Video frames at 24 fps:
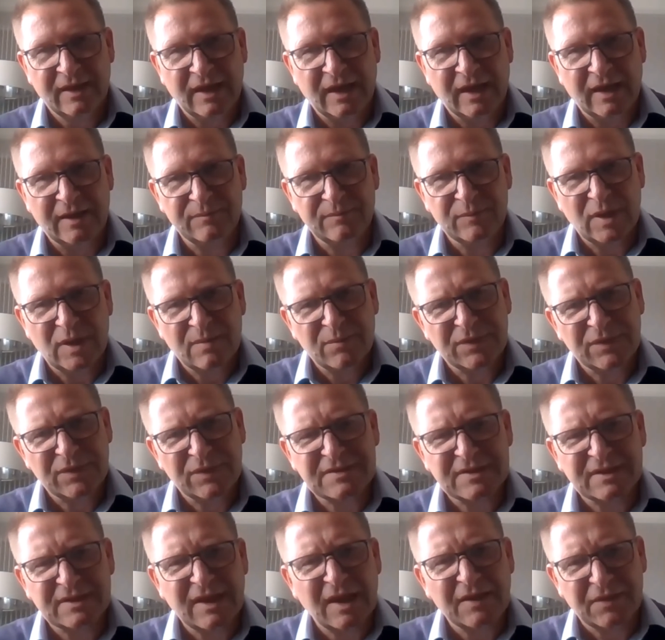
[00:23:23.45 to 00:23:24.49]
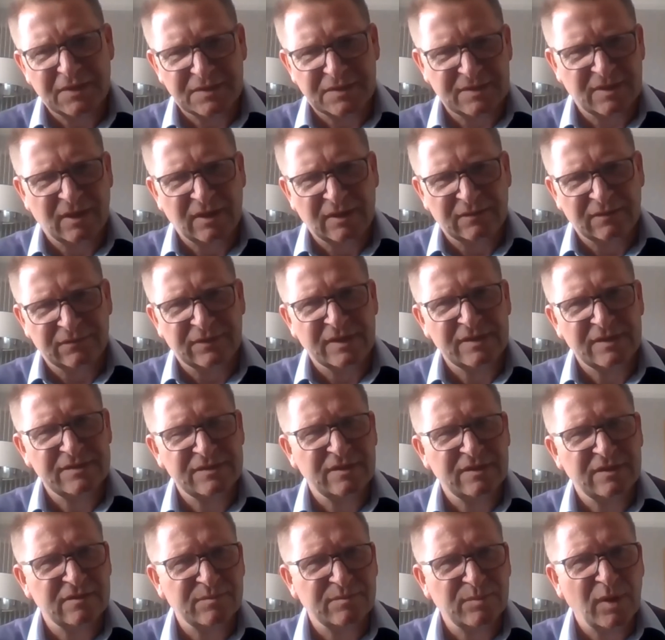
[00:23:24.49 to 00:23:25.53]
But there's another side of this.
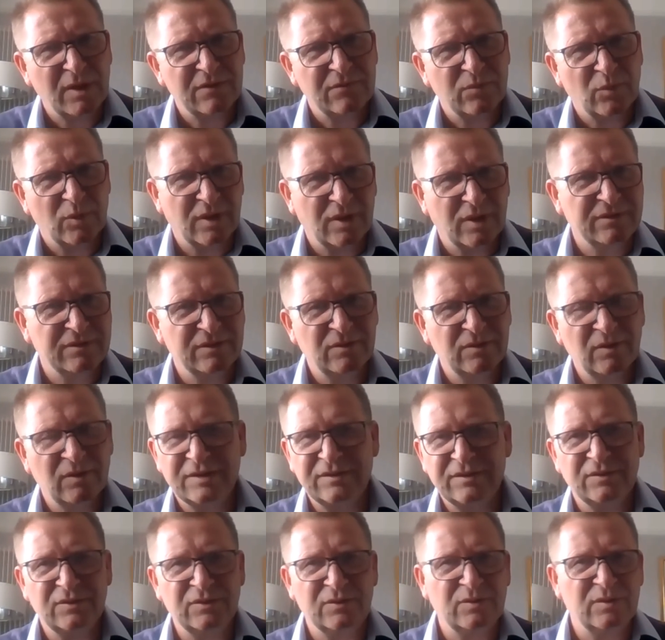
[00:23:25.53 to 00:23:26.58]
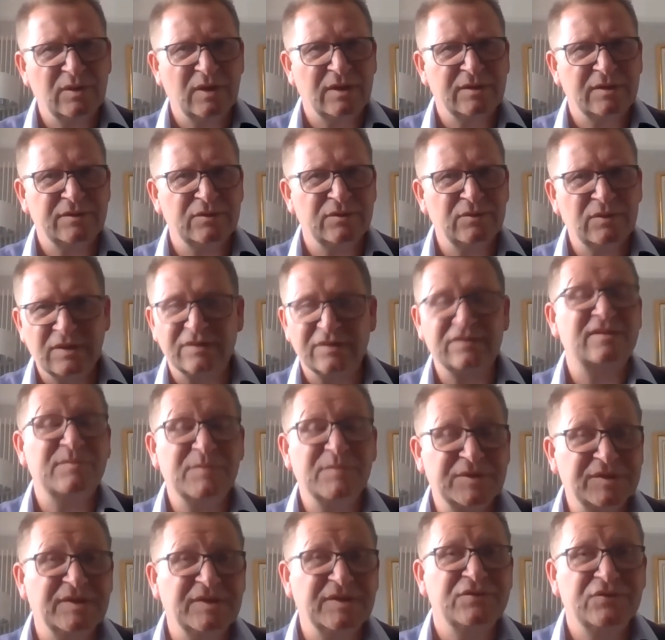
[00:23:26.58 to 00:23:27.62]
As part of what I do customer
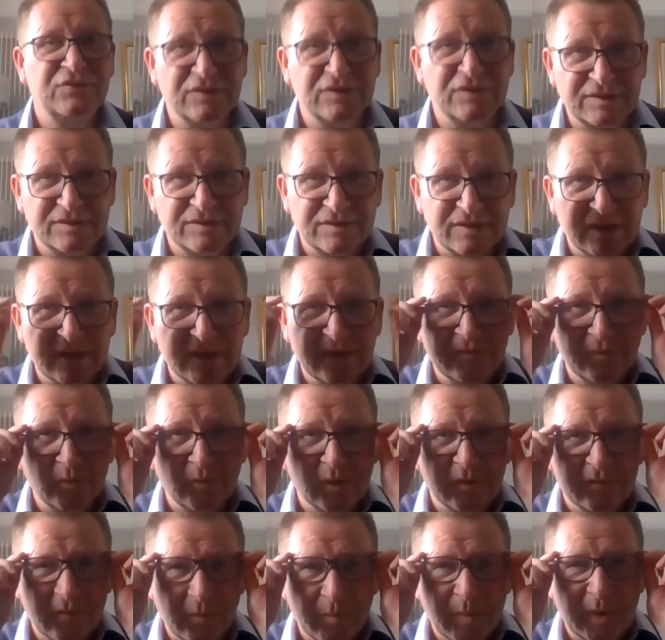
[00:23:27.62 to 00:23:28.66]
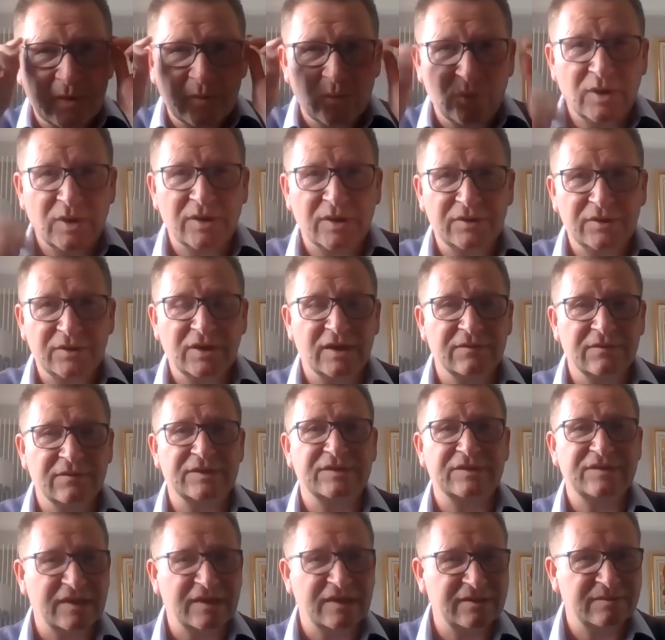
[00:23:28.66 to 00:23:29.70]
centricity, for want of a better word, kind of
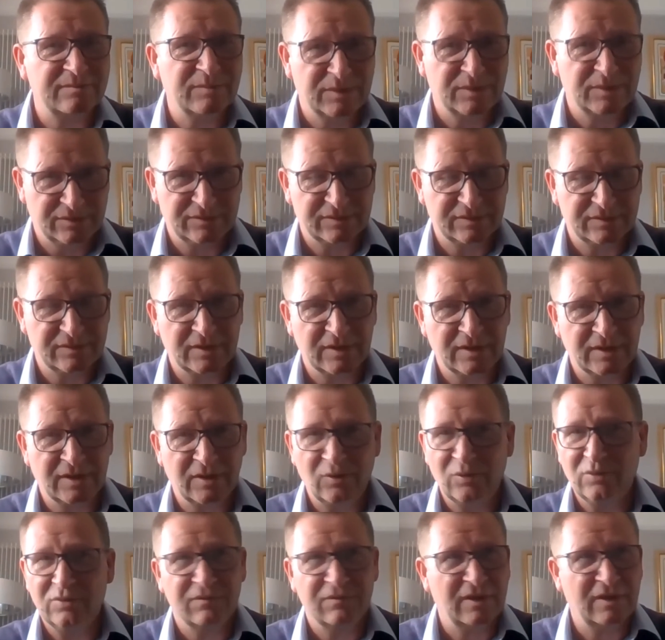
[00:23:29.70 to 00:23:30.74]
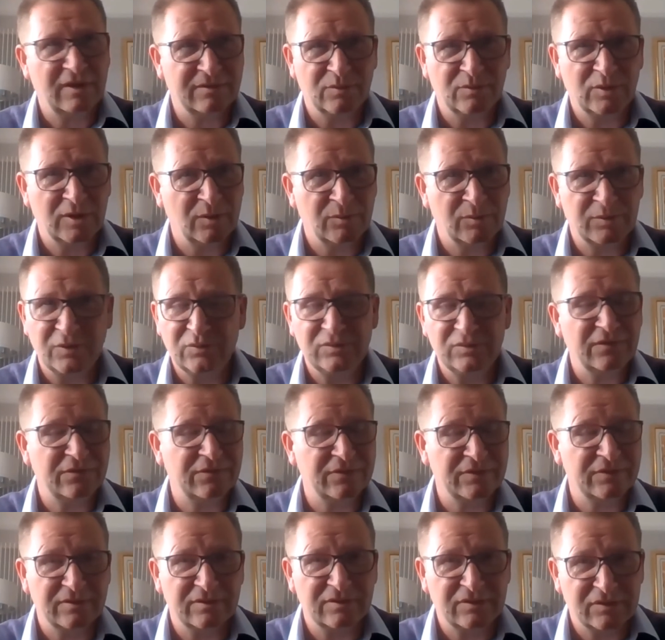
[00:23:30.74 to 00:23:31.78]
assessments all around the world with all
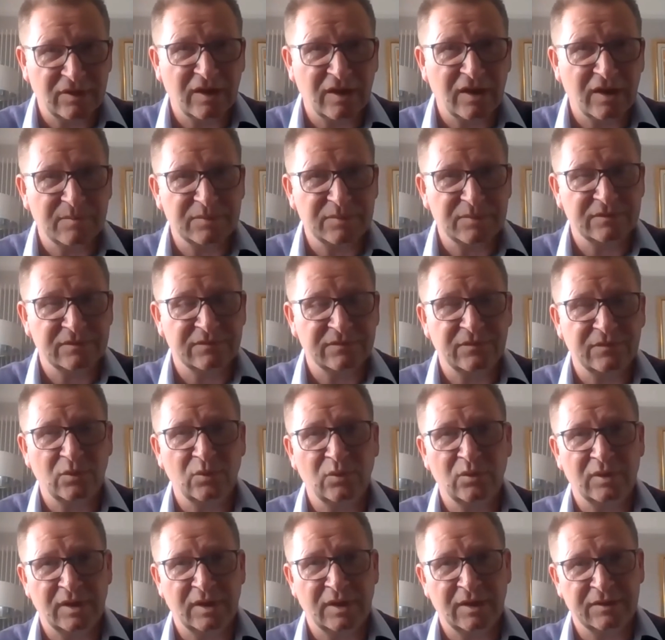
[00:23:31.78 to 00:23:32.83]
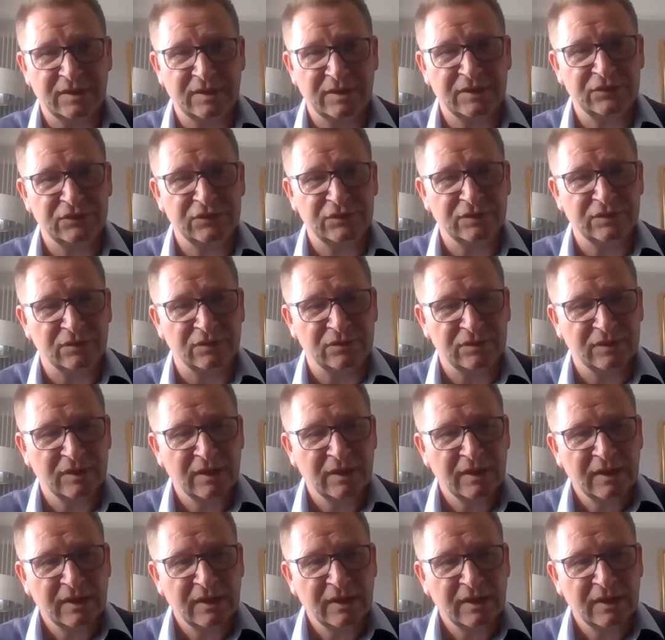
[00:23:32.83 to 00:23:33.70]
different types of organizations.